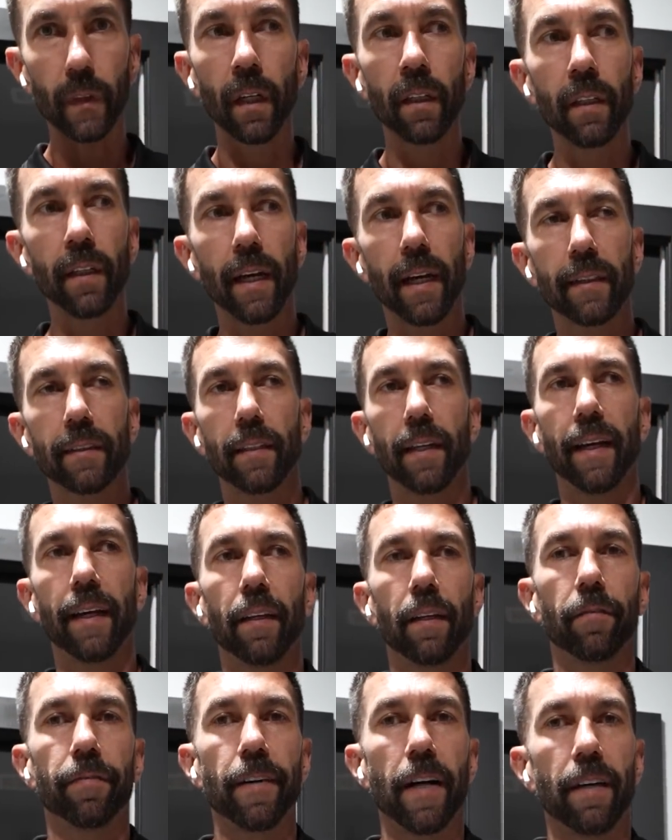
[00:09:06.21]
Yes, and
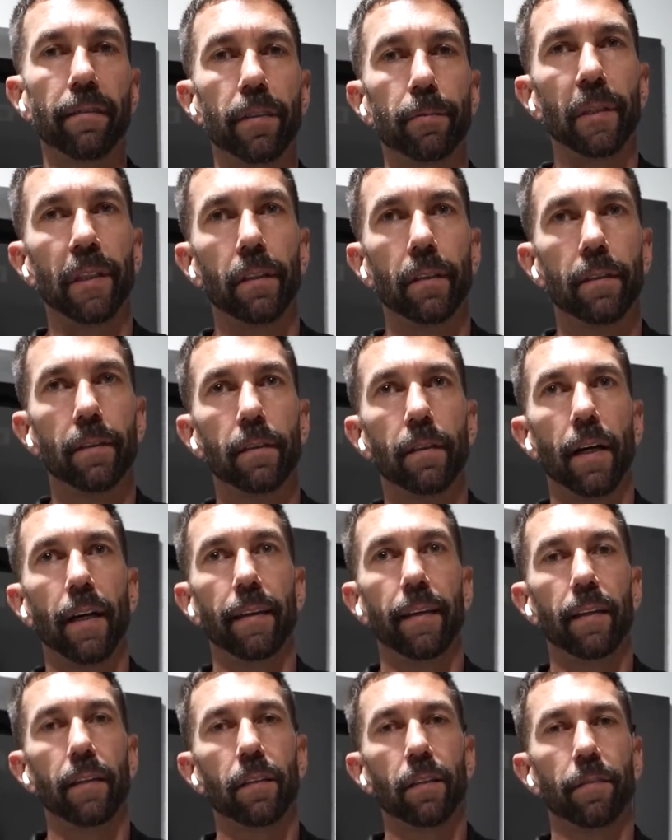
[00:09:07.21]
the 5-speed. I
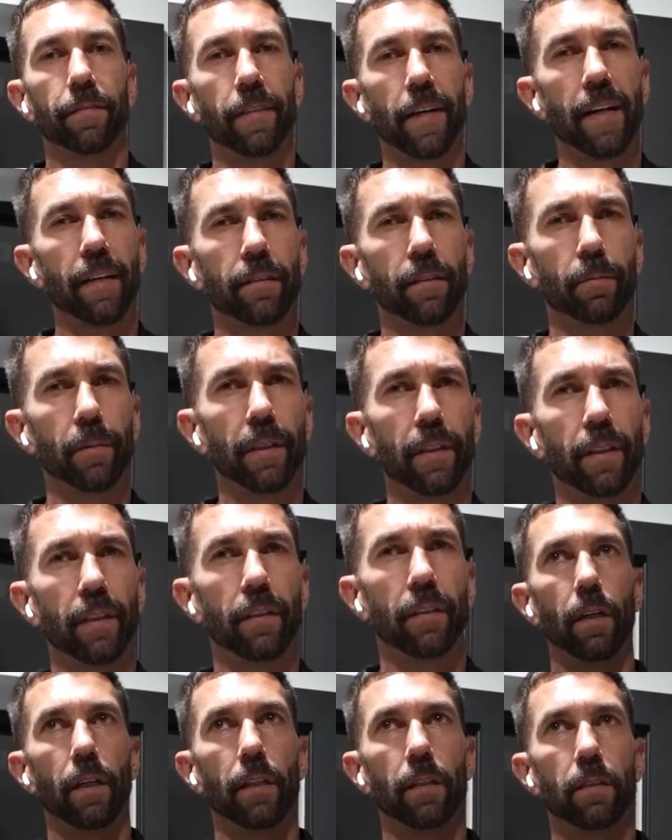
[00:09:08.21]
think the 5-speed
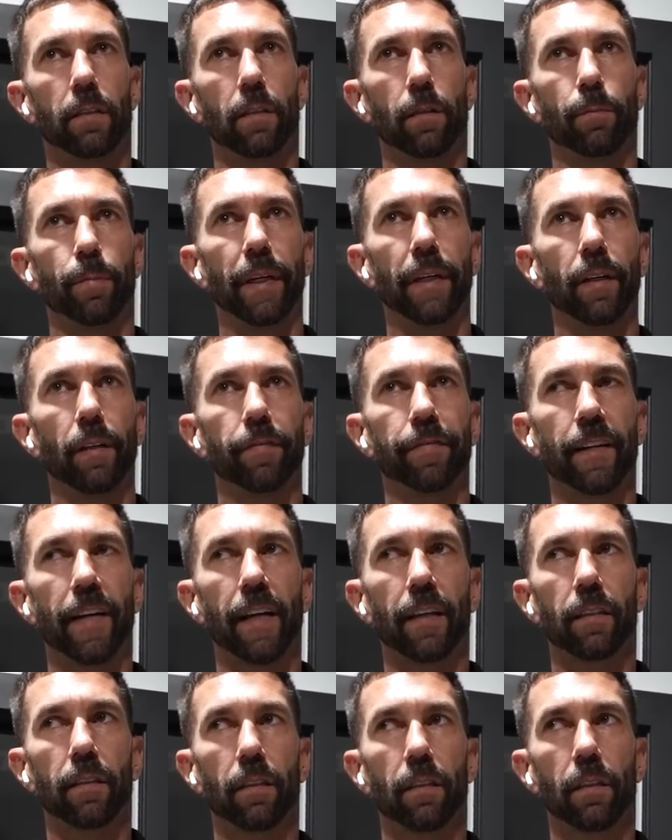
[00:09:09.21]
is the bigger
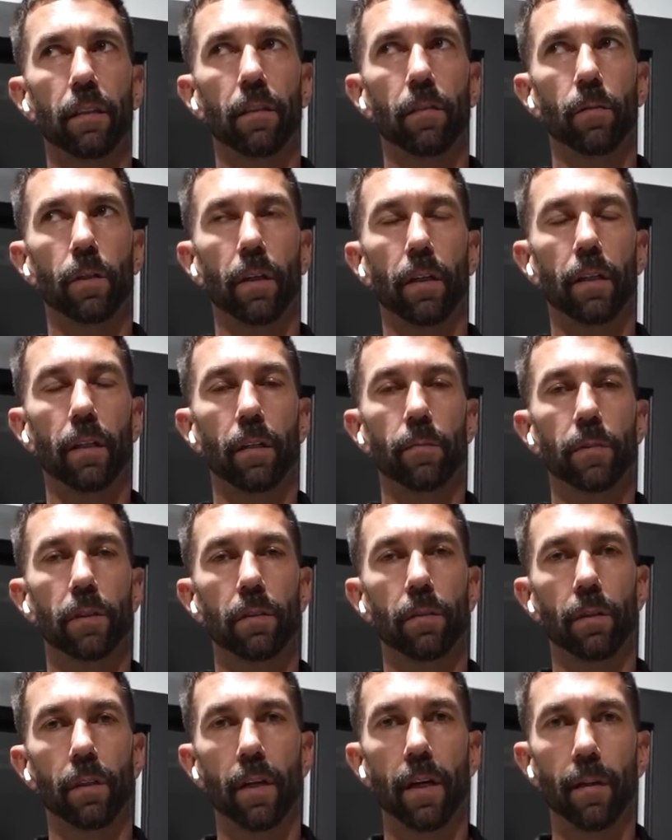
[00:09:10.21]
factor when it comes
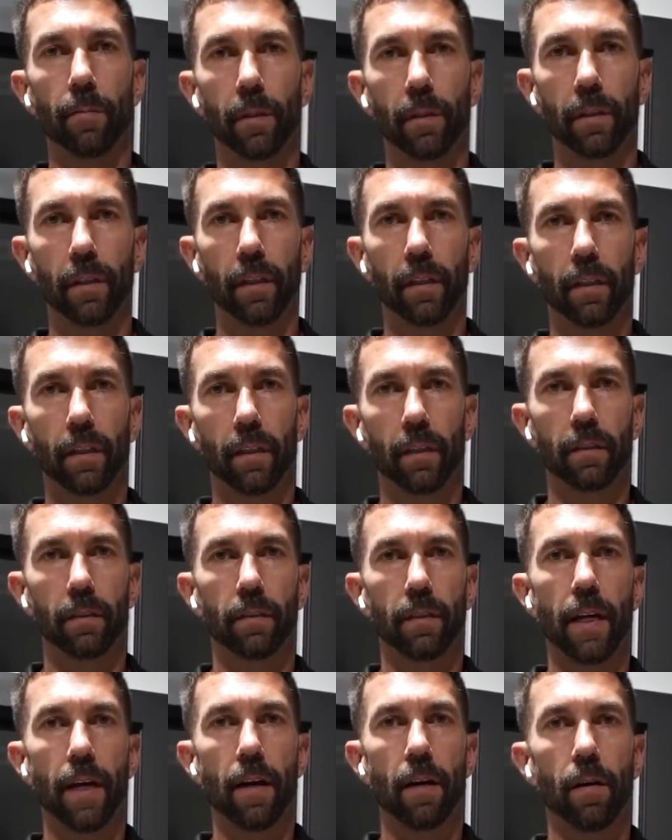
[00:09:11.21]
to reliability, because
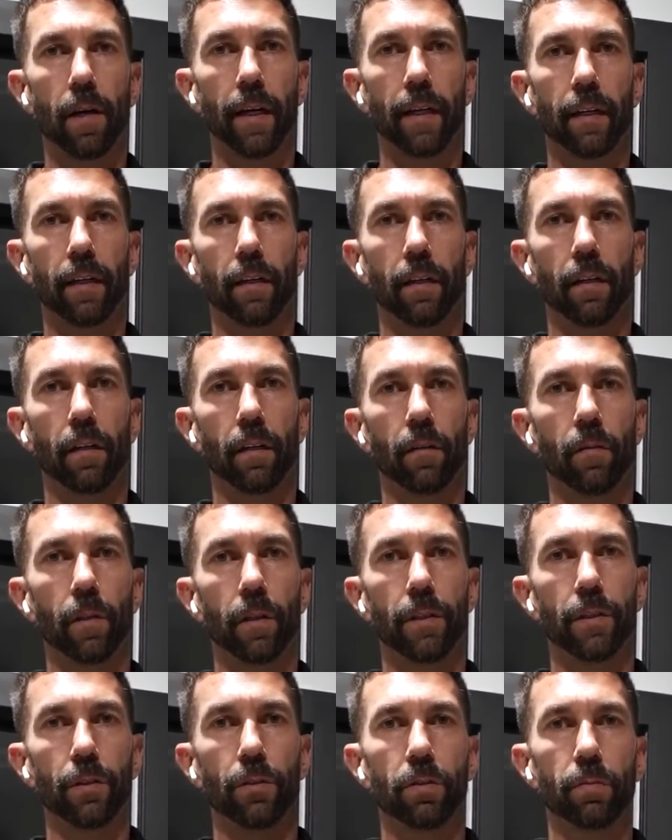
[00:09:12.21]
now I can
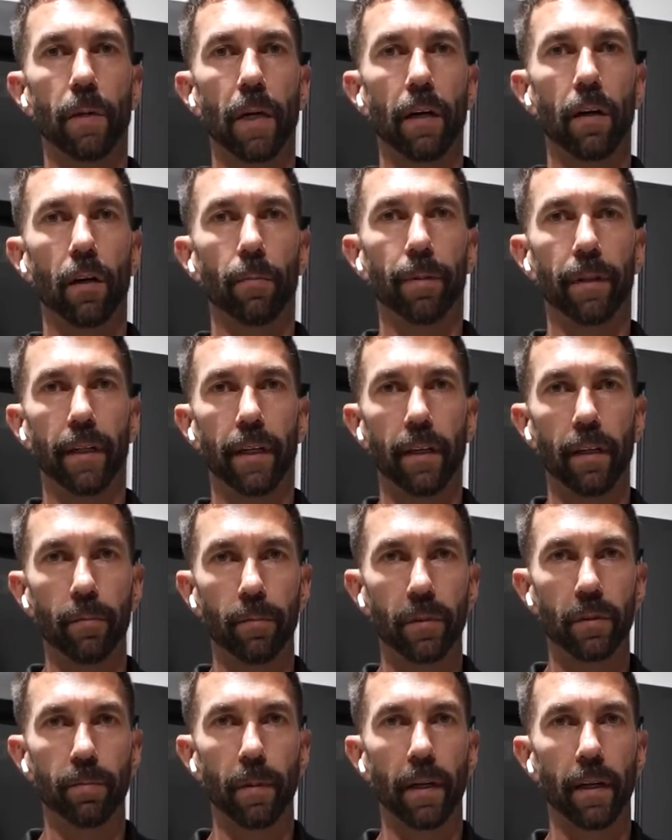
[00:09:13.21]
reduce my
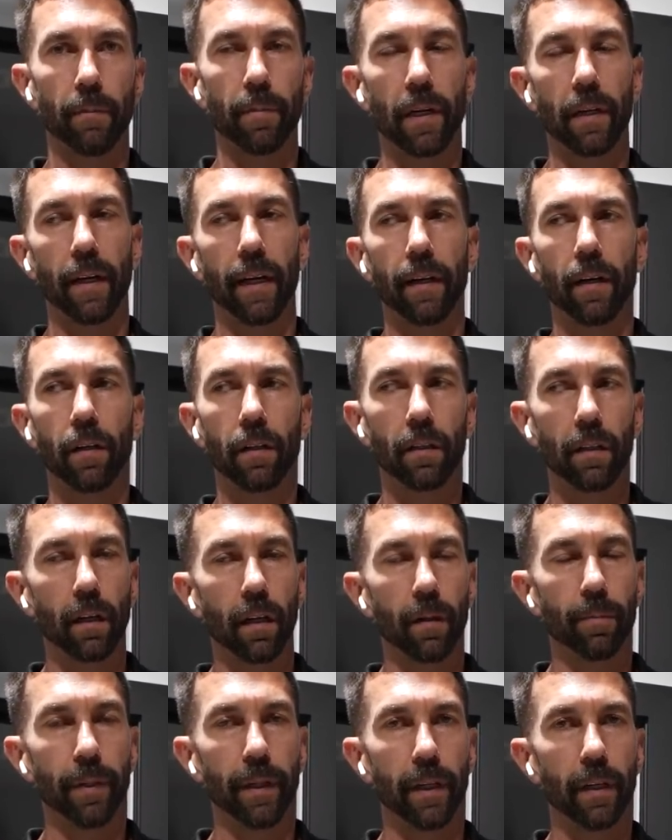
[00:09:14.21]
RPMs by about 800
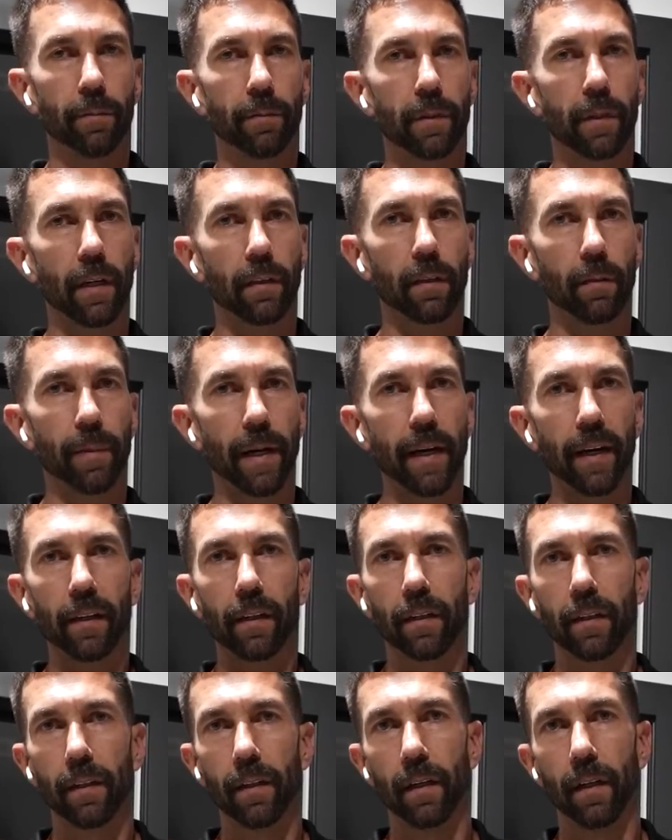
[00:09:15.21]
RPMs out the back,
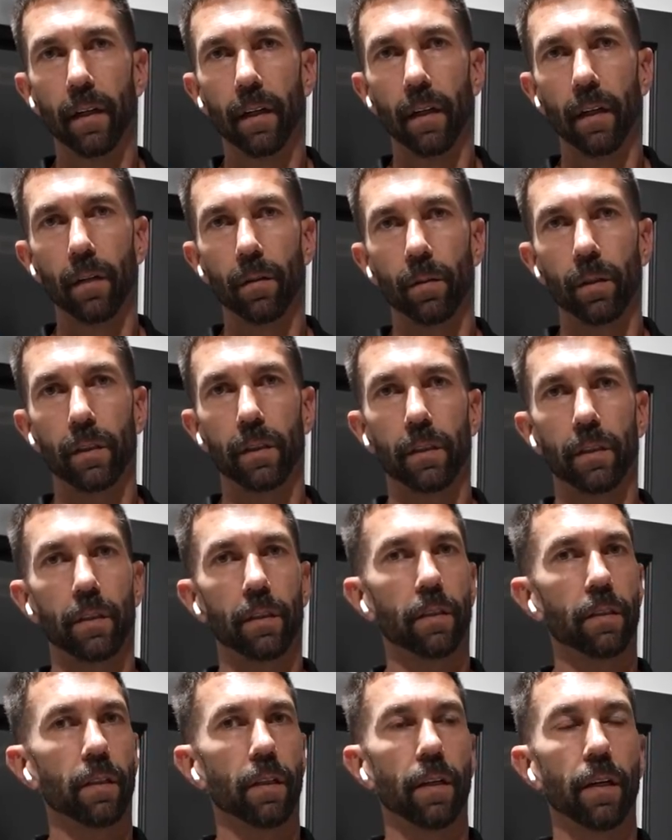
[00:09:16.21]
which is
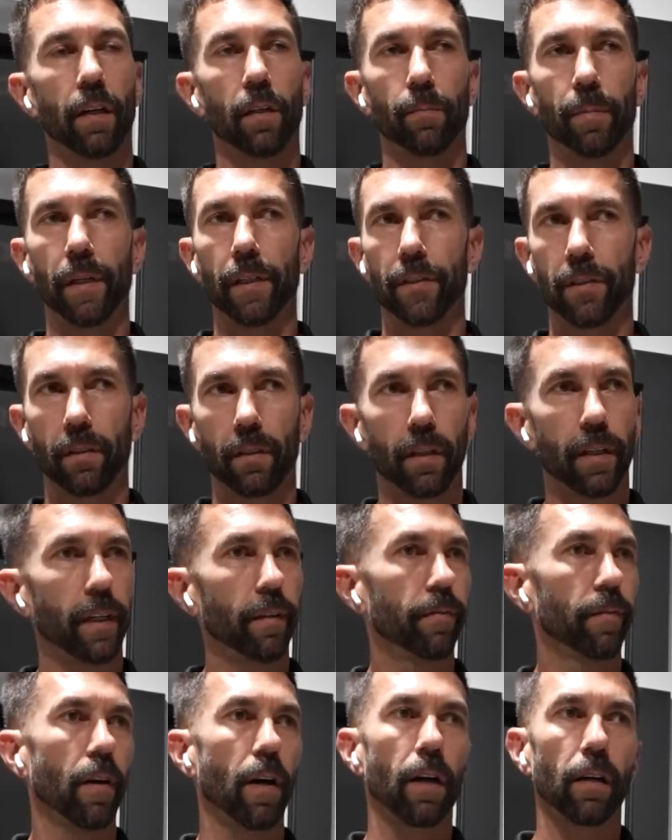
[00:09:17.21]
just going to help engine
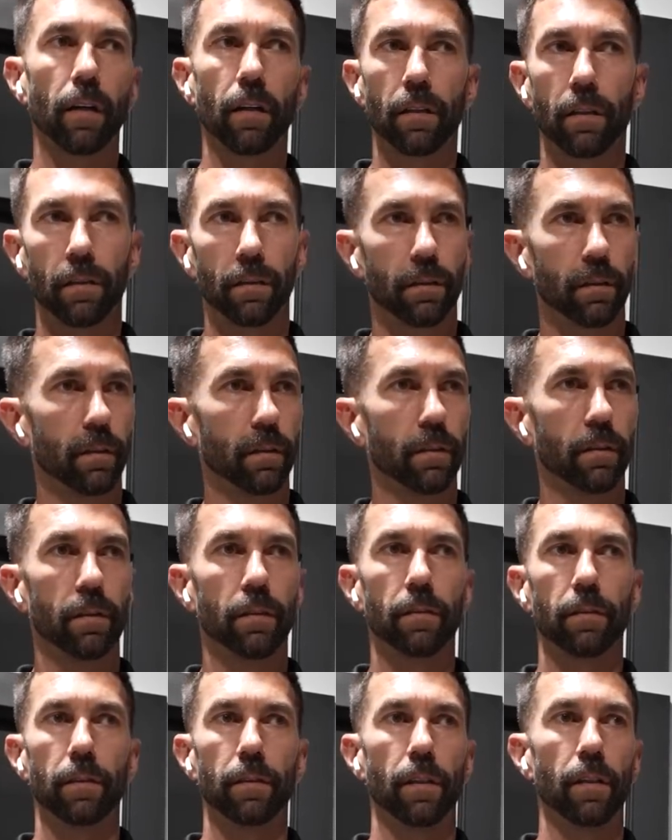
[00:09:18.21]
life, rockers,
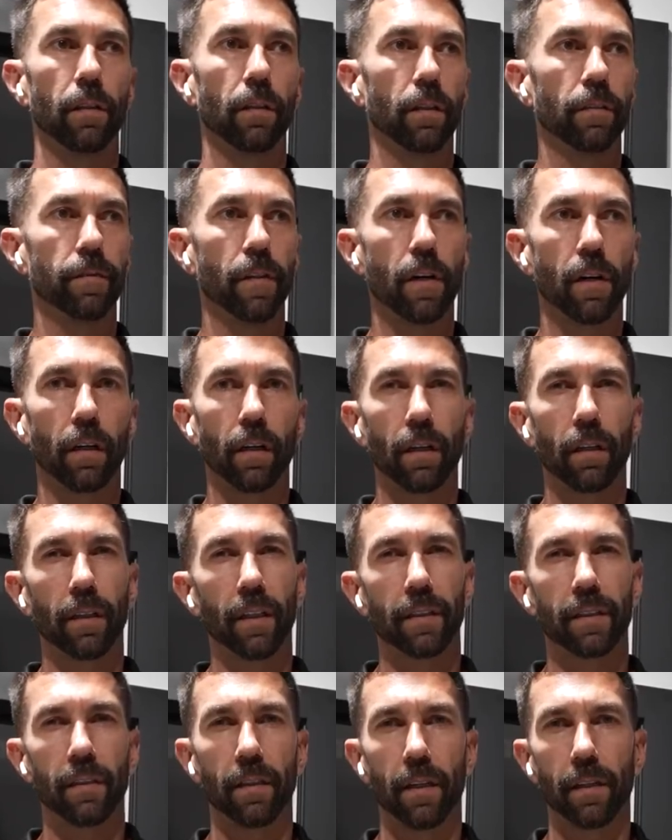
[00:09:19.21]
you know, live longer.
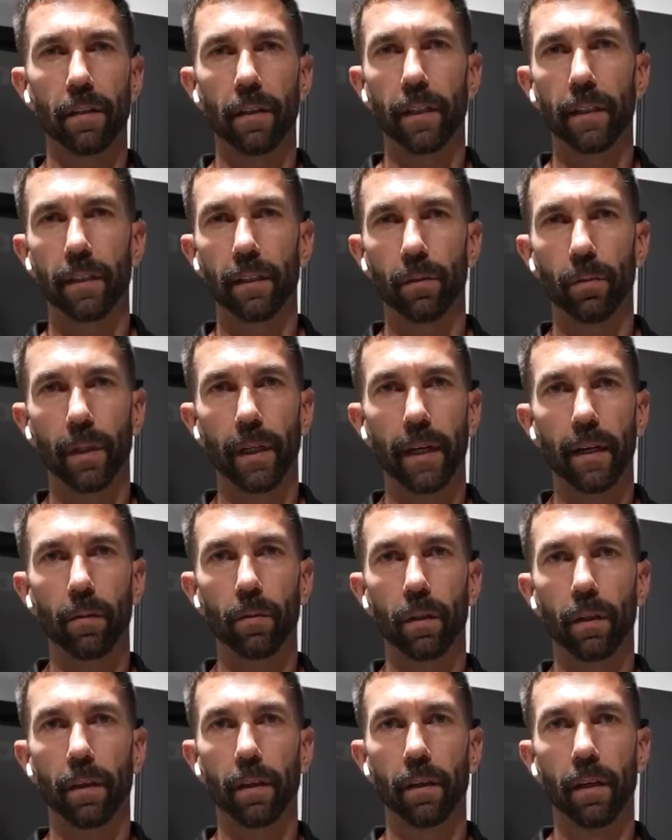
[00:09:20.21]
That's another issue we had
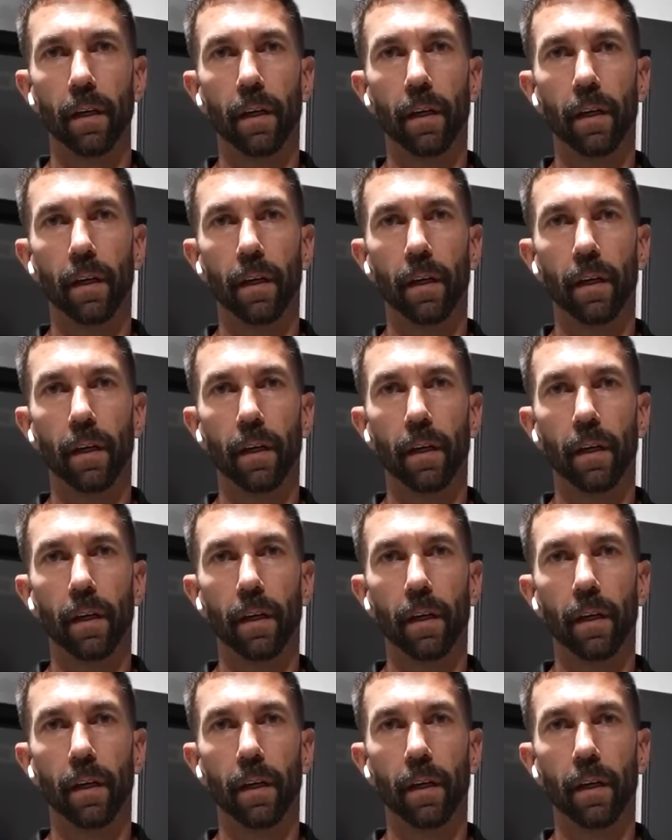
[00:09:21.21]
with